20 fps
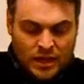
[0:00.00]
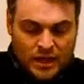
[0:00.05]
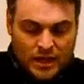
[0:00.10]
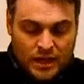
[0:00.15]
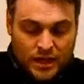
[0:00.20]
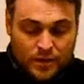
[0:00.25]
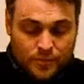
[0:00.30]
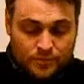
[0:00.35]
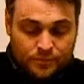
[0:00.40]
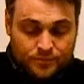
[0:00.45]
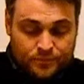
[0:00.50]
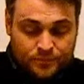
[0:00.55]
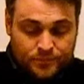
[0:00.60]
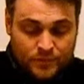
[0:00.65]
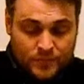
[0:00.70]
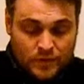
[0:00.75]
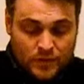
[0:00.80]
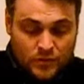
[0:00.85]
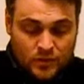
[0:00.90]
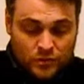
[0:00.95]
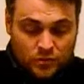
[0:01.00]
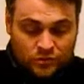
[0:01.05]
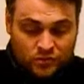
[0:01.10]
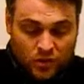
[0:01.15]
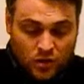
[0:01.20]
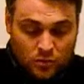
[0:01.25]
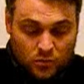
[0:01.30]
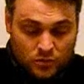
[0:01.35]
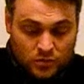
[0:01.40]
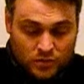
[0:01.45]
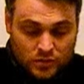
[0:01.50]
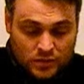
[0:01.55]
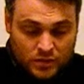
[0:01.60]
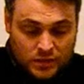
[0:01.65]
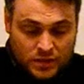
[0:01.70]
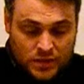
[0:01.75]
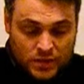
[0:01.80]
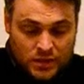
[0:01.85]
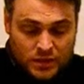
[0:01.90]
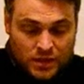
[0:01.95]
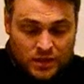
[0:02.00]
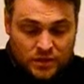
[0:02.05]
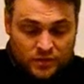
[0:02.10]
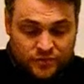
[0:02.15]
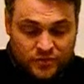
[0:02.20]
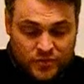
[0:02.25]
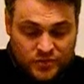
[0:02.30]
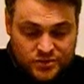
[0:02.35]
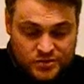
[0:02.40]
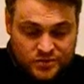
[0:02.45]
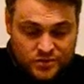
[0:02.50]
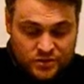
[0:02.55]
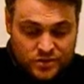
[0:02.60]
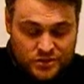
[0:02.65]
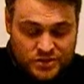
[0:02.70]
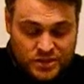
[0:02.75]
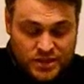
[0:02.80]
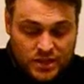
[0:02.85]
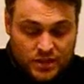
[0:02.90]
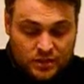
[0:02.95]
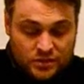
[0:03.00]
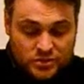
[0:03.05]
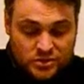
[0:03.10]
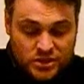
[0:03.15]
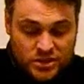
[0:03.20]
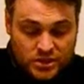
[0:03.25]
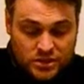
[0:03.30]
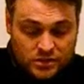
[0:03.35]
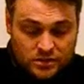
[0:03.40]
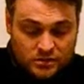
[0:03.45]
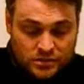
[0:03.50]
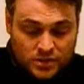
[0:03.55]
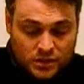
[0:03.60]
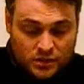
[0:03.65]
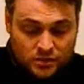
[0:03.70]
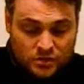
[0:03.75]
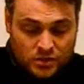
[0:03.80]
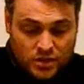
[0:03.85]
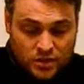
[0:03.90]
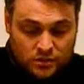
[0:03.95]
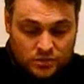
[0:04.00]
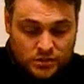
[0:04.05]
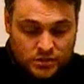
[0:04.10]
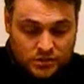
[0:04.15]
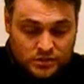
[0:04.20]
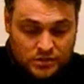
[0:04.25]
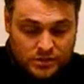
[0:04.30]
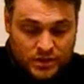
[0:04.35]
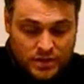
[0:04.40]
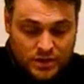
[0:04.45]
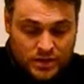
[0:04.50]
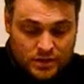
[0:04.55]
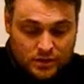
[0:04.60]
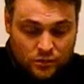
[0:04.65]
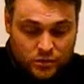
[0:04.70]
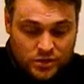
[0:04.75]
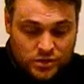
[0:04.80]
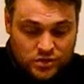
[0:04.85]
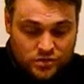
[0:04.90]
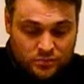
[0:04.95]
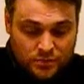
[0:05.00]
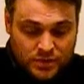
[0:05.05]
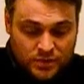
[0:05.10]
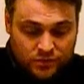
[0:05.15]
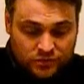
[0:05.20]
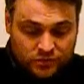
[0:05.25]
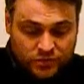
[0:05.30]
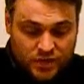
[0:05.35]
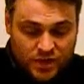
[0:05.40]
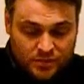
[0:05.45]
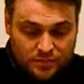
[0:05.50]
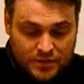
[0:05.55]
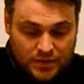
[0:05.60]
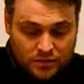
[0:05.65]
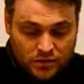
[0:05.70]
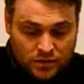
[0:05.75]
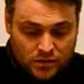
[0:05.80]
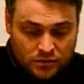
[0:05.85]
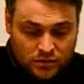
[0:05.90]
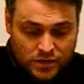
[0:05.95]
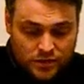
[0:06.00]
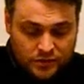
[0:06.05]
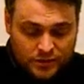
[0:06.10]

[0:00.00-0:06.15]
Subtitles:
So, verse 13, do you not know that they which minister about holy